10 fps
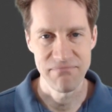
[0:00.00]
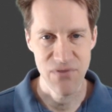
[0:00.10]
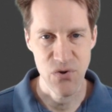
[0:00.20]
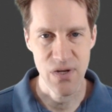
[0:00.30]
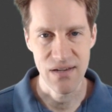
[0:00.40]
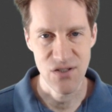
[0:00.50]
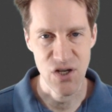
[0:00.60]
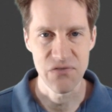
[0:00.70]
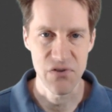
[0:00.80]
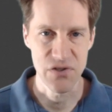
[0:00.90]
can
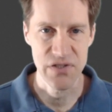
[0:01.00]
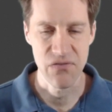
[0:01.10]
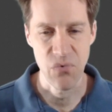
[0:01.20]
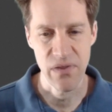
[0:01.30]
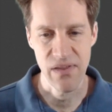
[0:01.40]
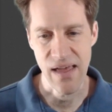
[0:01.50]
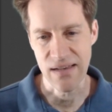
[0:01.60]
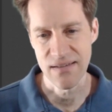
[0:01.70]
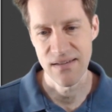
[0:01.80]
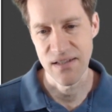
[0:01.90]
judge for yourself whether
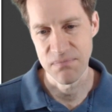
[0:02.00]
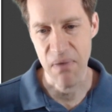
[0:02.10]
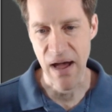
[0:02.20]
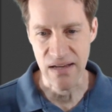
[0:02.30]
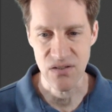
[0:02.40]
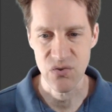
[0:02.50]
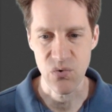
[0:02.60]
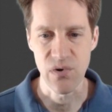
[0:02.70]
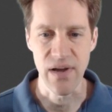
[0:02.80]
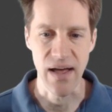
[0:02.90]
that is biased
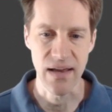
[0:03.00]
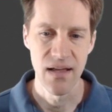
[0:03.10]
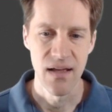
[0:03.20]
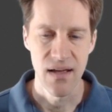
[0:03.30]
or not.